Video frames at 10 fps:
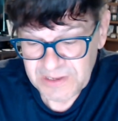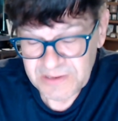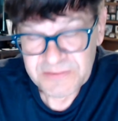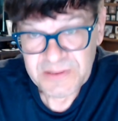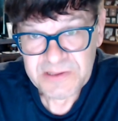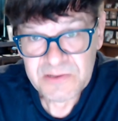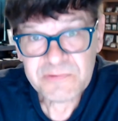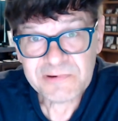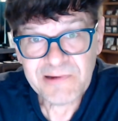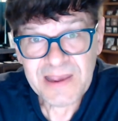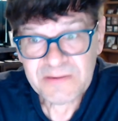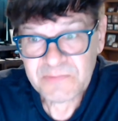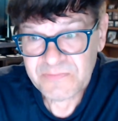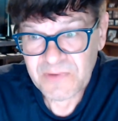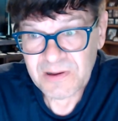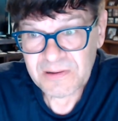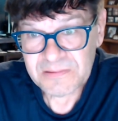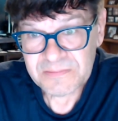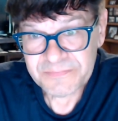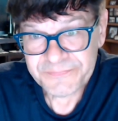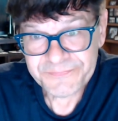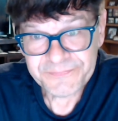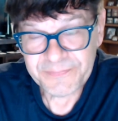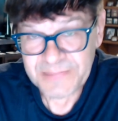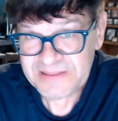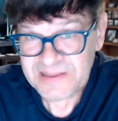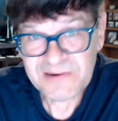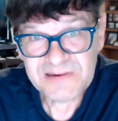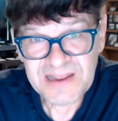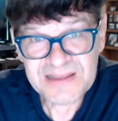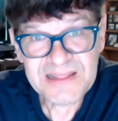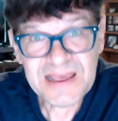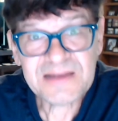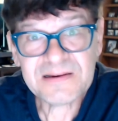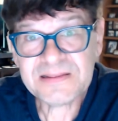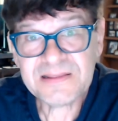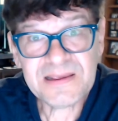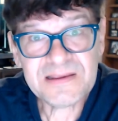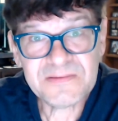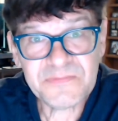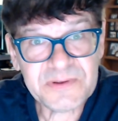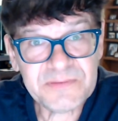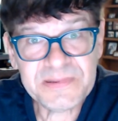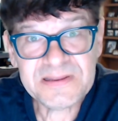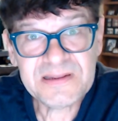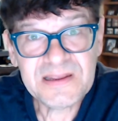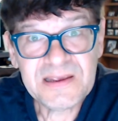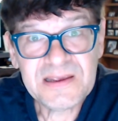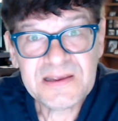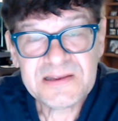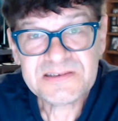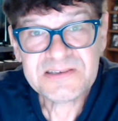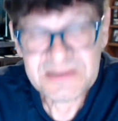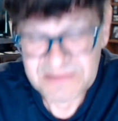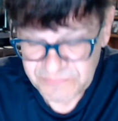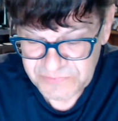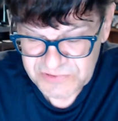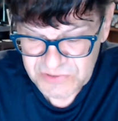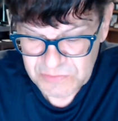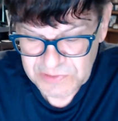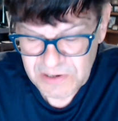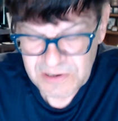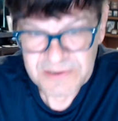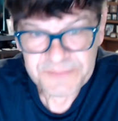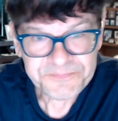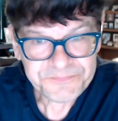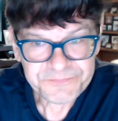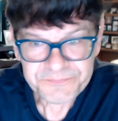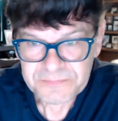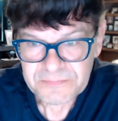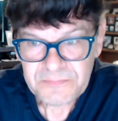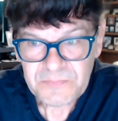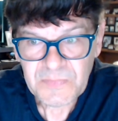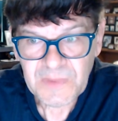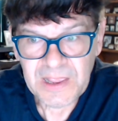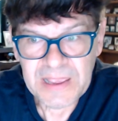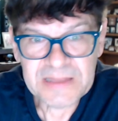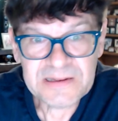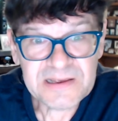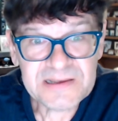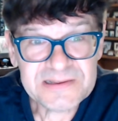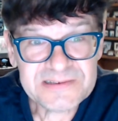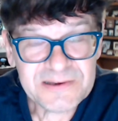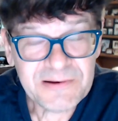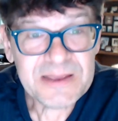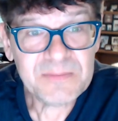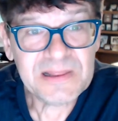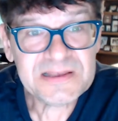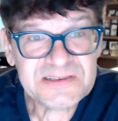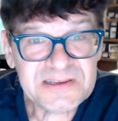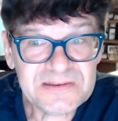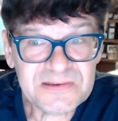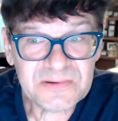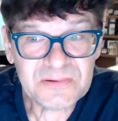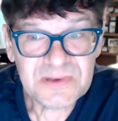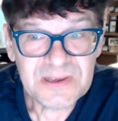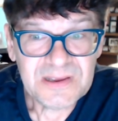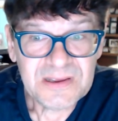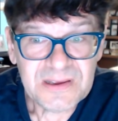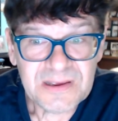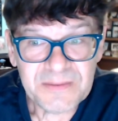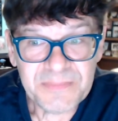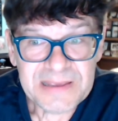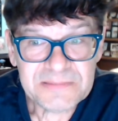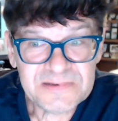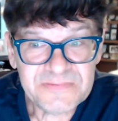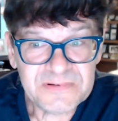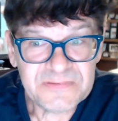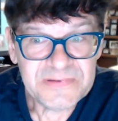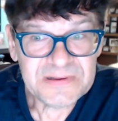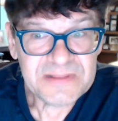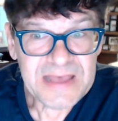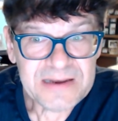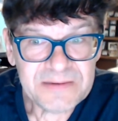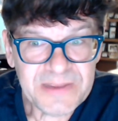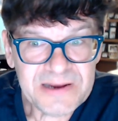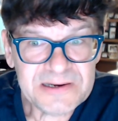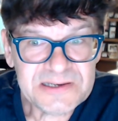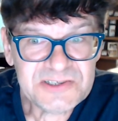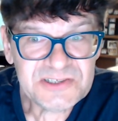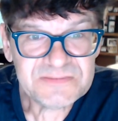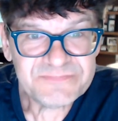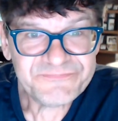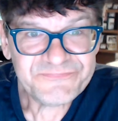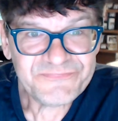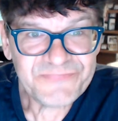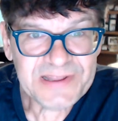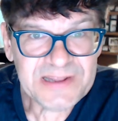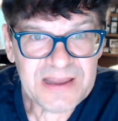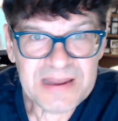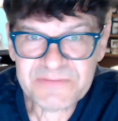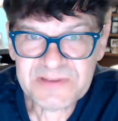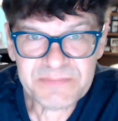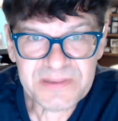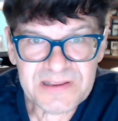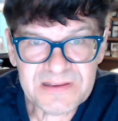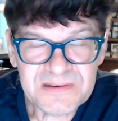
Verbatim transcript: that you regret. We've all been there and done that, I think, if we've been single for too long. And uh, it's a great blessing to uh, be able to fulfill that in marriage and not have to be